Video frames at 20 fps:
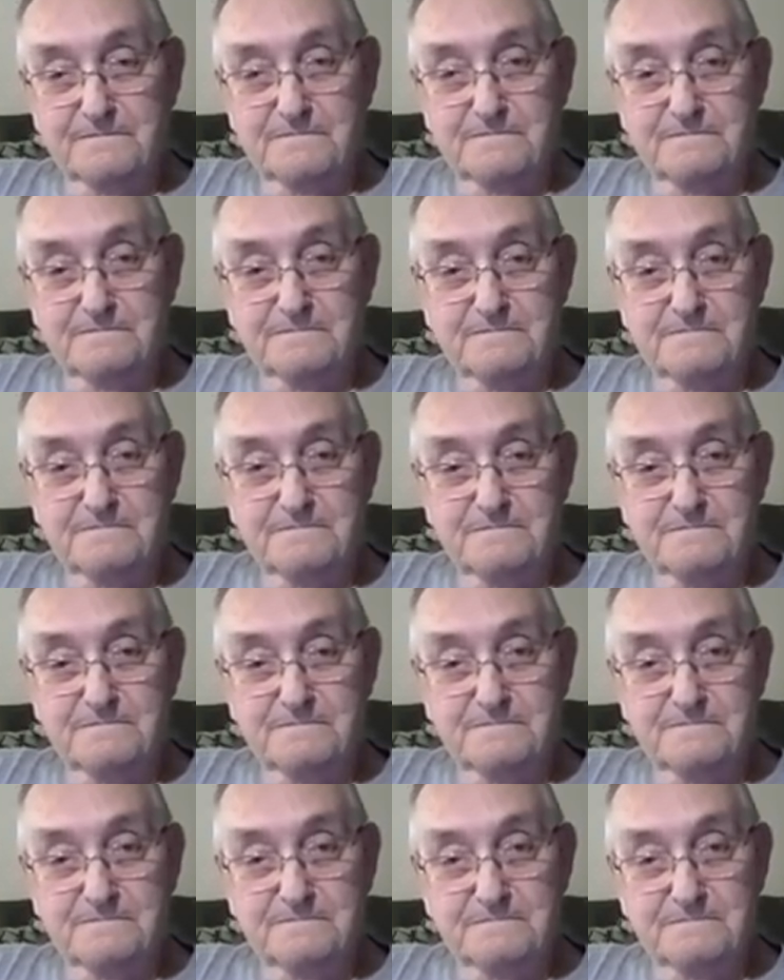
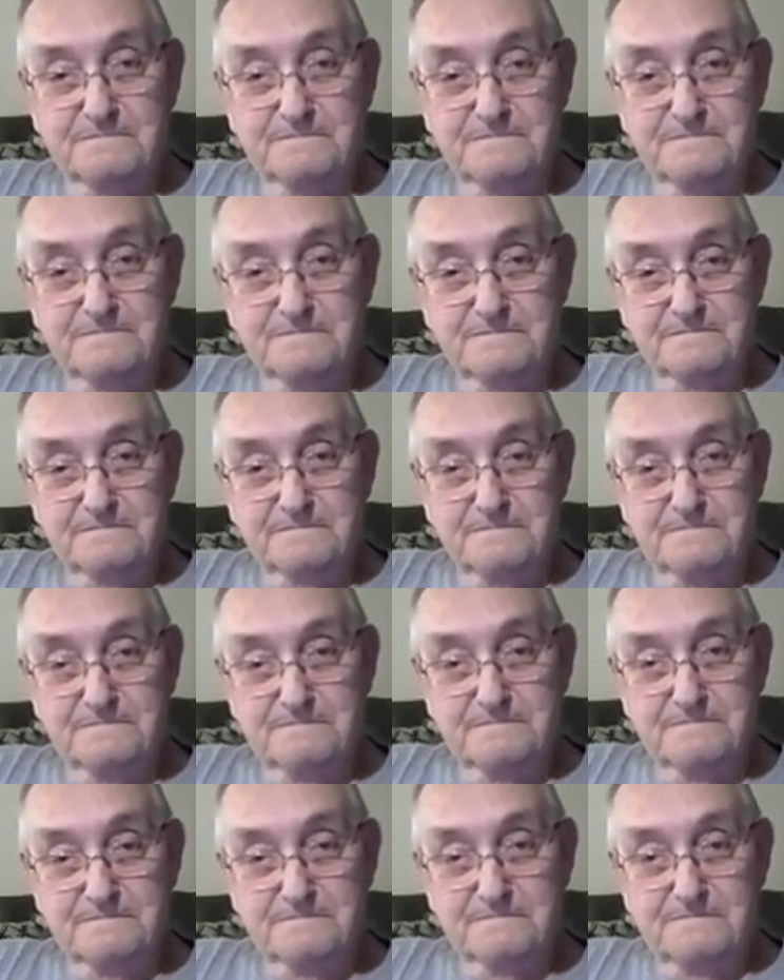
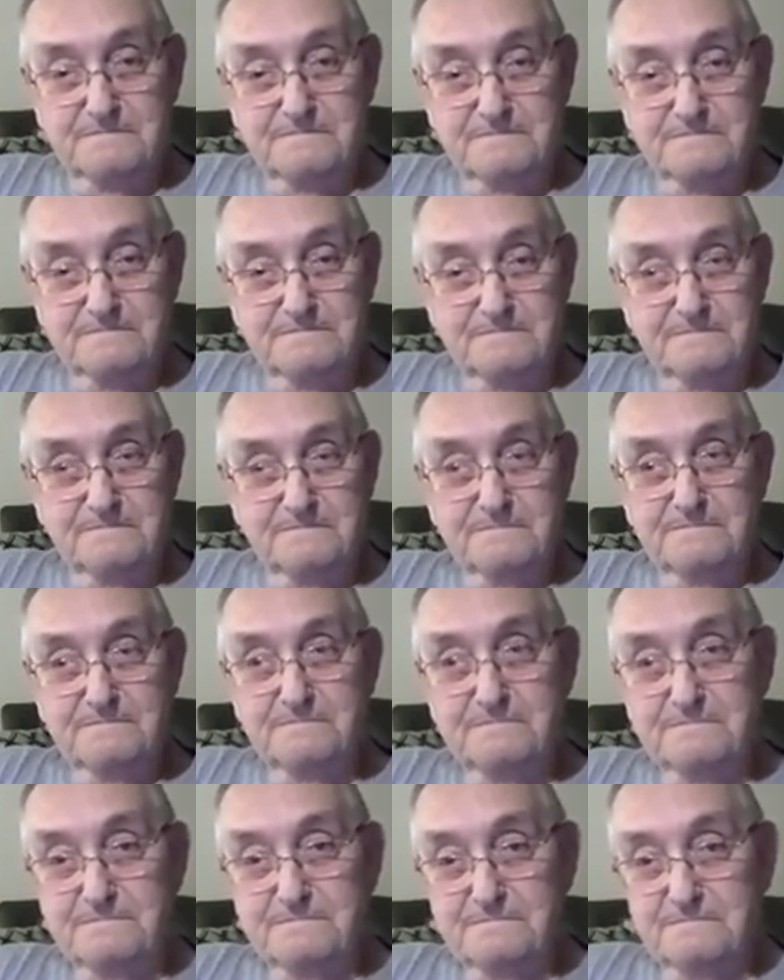
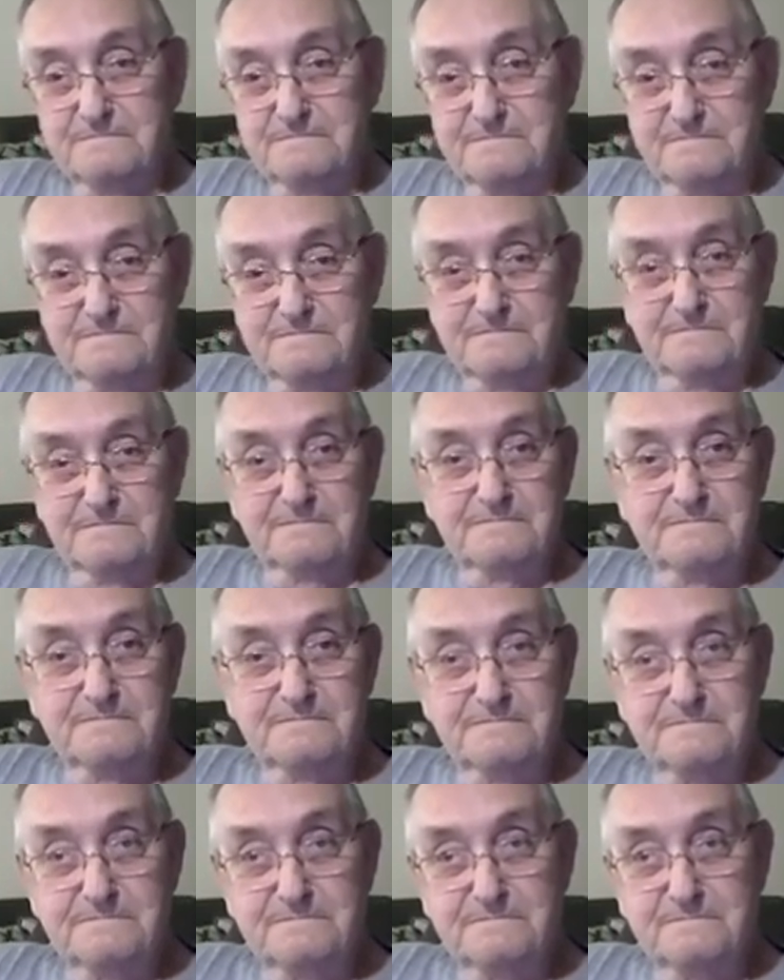
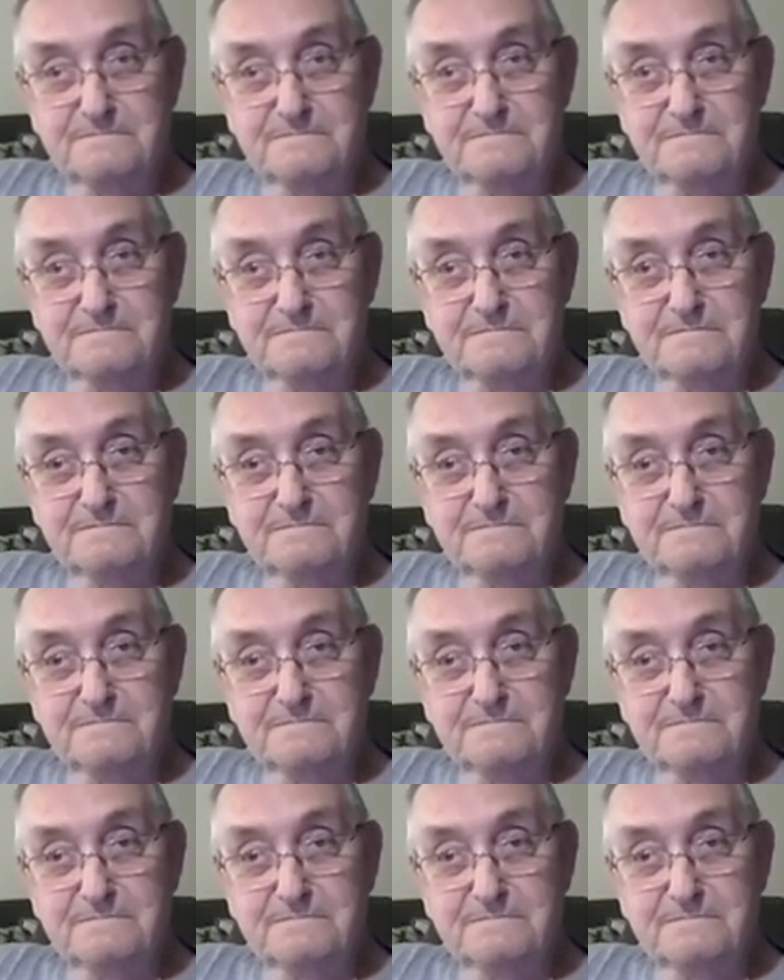(silent)